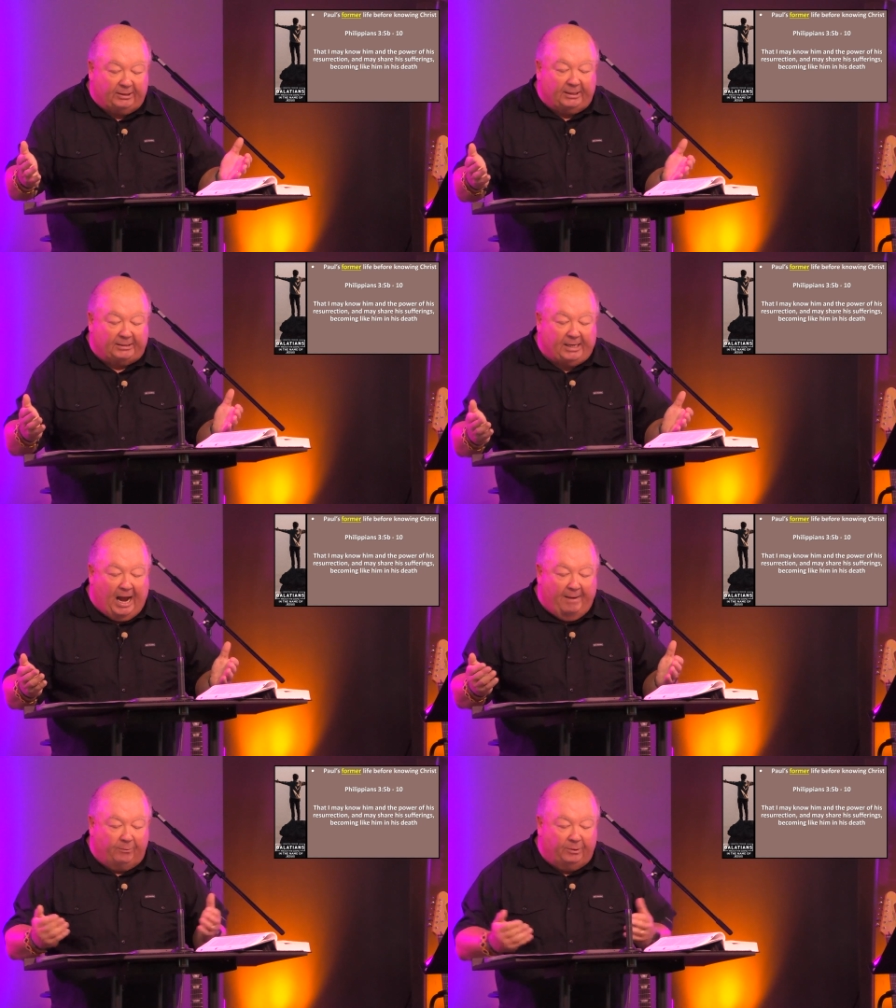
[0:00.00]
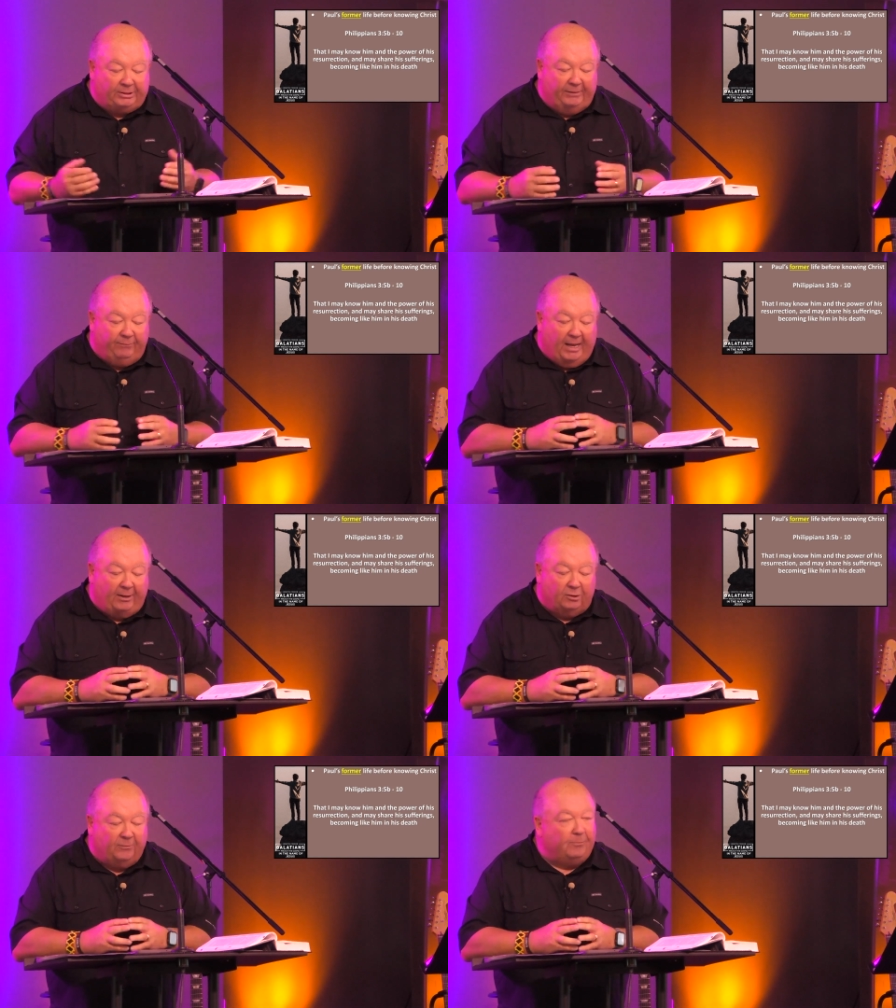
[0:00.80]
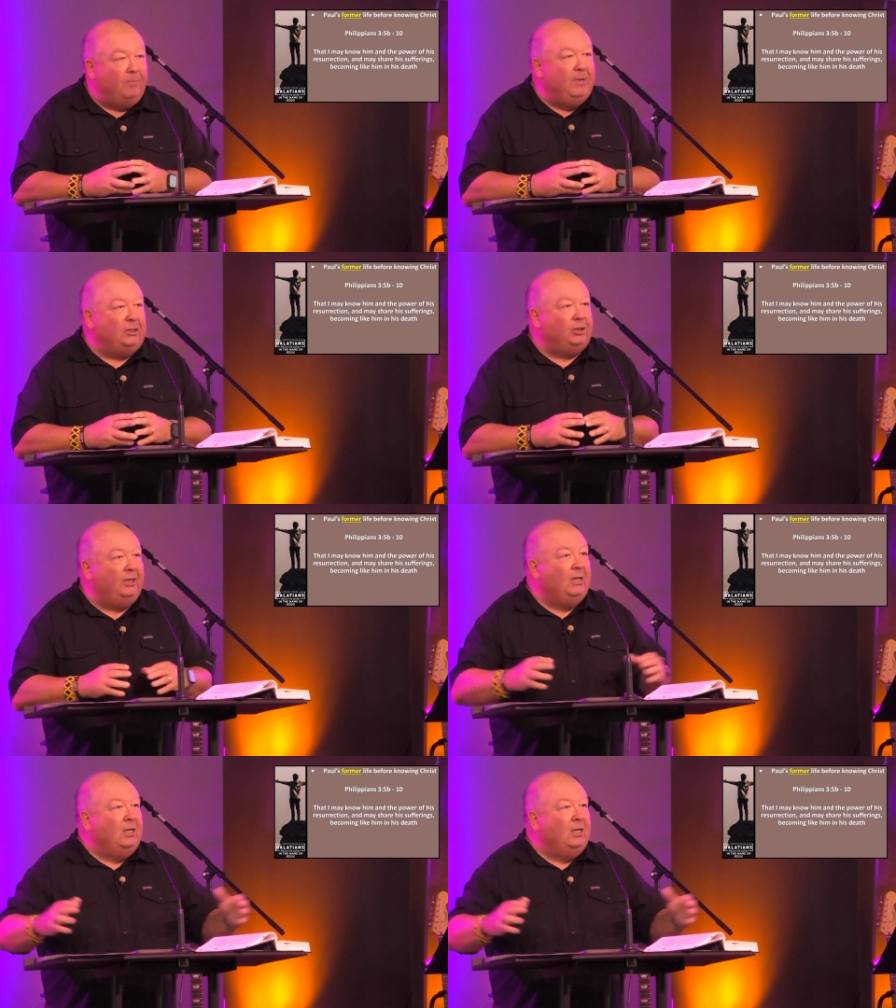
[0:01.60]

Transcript: at the time and received letters of permission